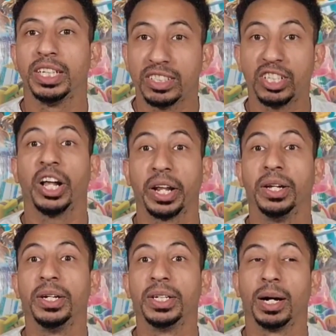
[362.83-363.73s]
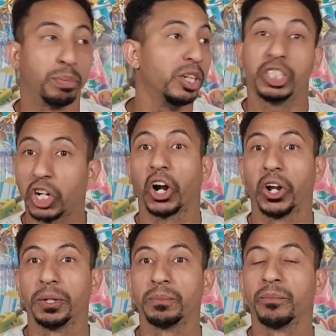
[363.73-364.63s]
He's done it. I'm pretty
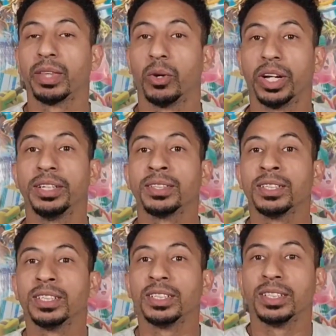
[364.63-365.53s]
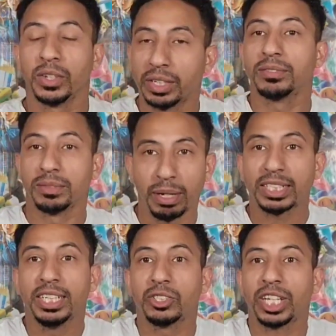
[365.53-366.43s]
sure. Okay? Uh,
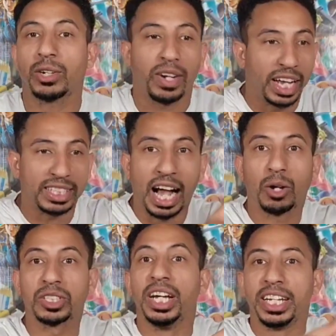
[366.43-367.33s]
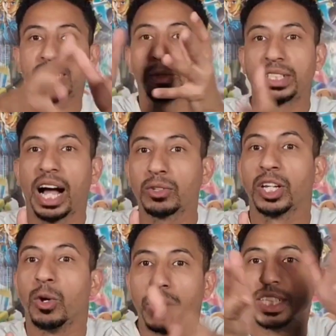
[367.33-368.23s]
Masahiro Sakurai has a house next to his house
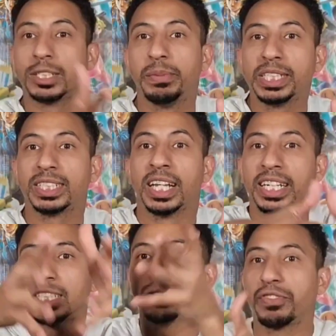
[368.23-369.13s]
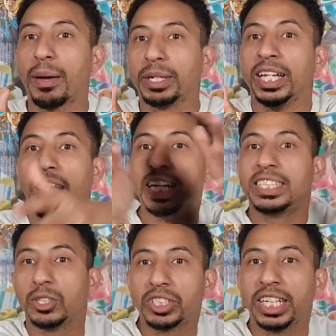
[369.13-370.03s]
where he does business next to his family, and he
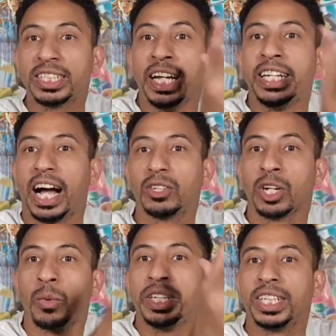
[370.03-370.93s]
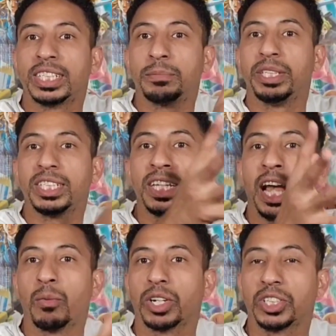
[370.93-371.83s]
still stays in the house where he does his business
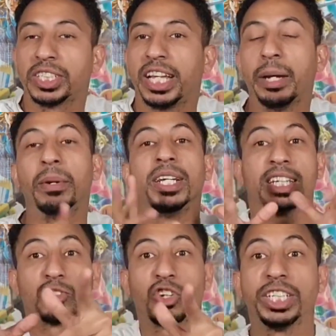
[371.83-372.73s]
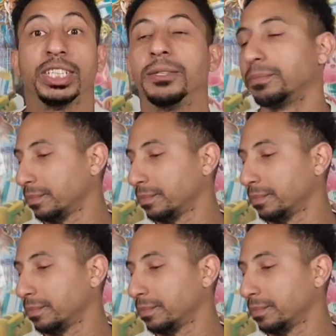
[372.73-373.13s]
and works on his game. That's crazy.